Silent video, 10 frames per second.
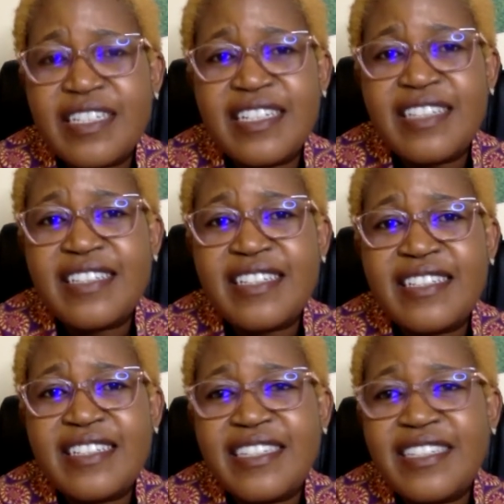And
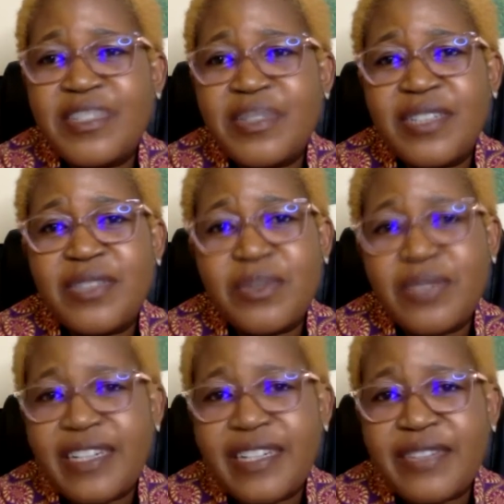then anyone who
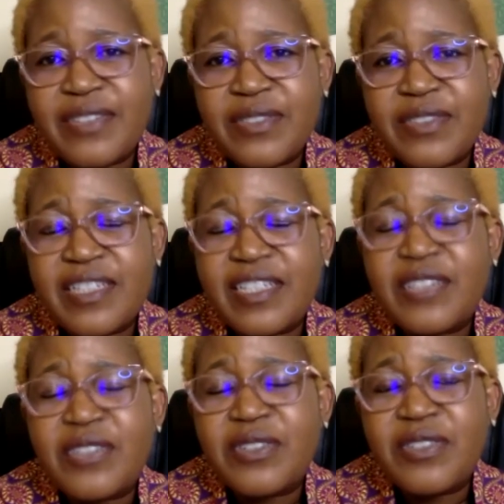loves you, they
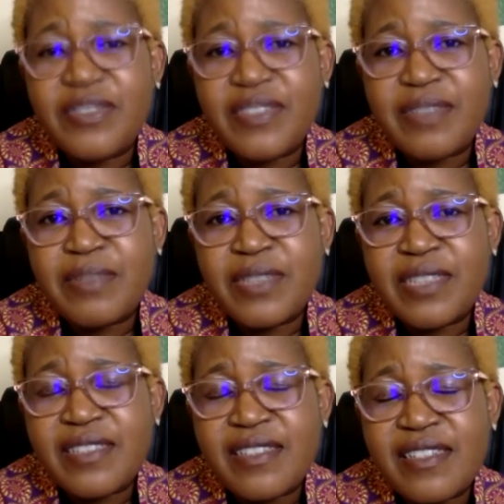can call if
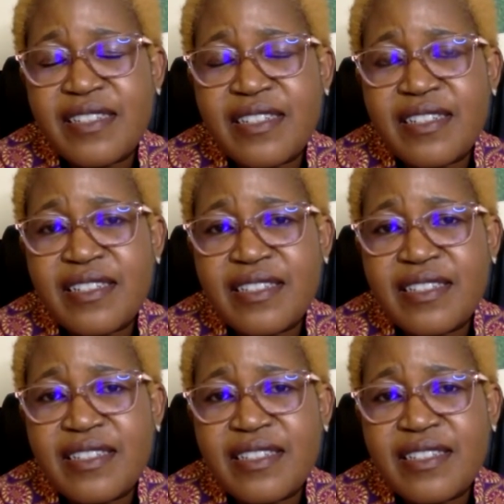somebody's dead.